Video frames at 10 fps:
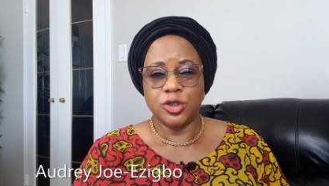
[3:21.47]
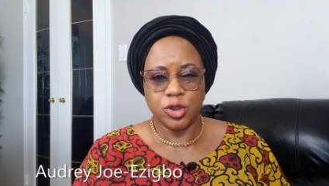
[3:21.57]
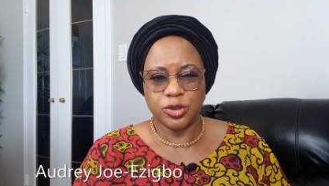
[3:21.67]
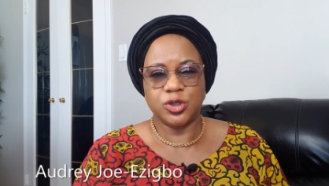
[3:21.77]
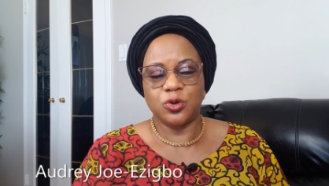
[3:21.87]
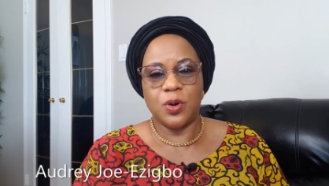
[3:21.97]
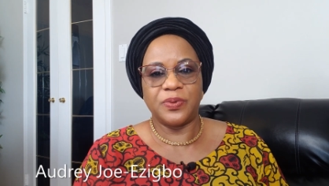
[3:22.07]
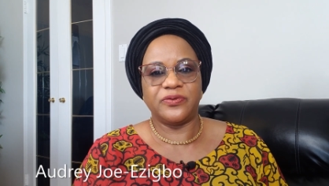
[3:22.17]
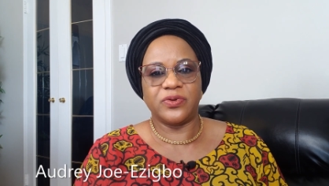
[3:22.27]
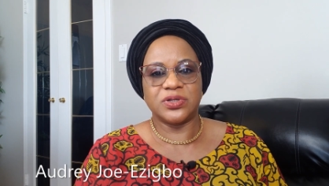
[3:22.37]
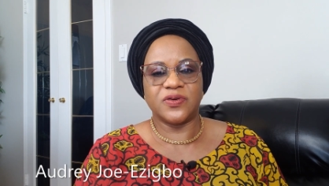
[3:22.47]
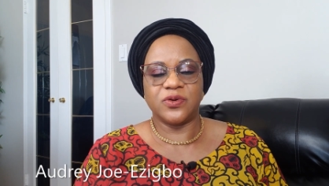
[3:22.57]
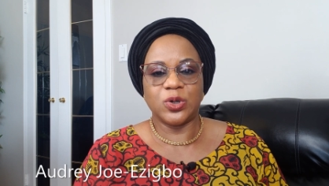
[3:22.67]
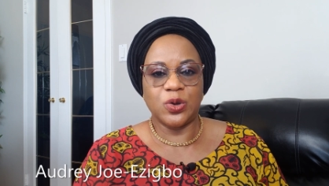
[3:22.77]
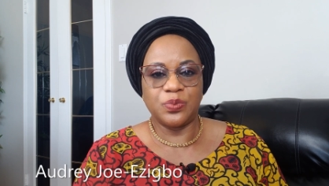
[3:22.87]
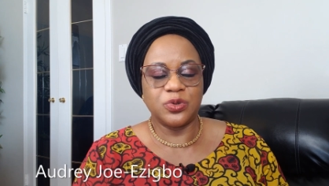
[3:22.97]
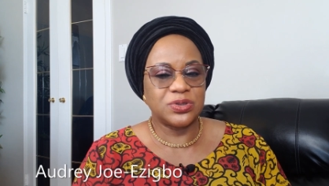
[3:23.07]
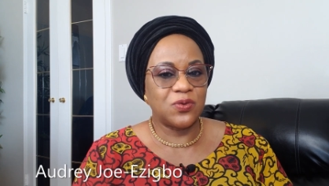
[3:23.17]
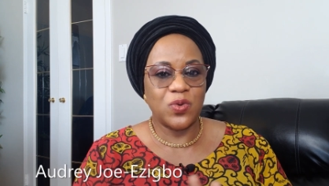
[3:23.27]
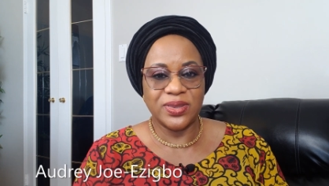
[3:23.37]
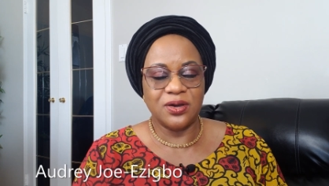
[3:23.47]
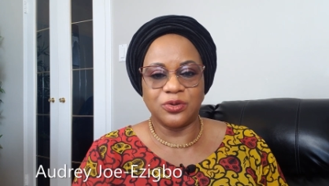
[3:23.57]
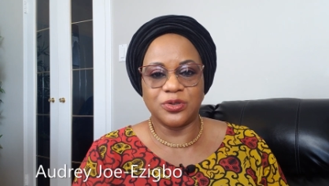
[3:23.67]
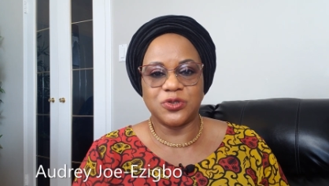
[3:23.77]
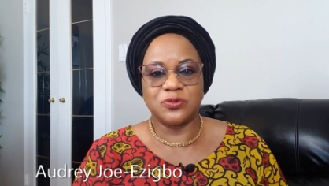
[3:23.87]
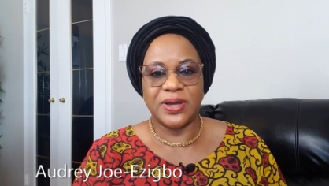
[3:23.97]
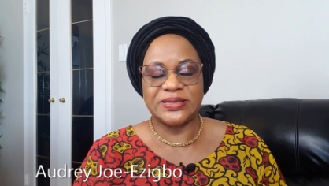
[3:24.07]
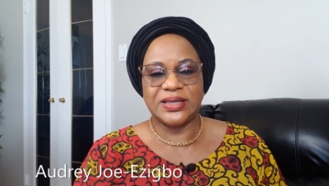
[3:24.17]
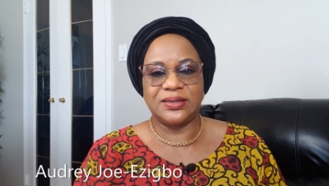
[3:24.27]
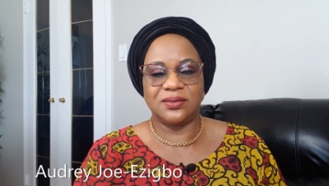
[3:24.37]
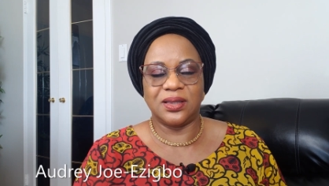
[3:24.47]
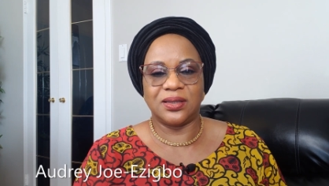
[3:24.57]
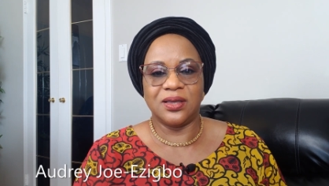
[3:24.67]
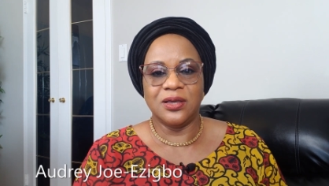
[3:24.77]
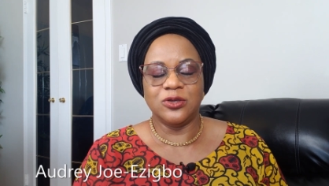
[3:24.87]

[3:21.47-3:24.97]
just show up in front of your computer, whether or not you write anything,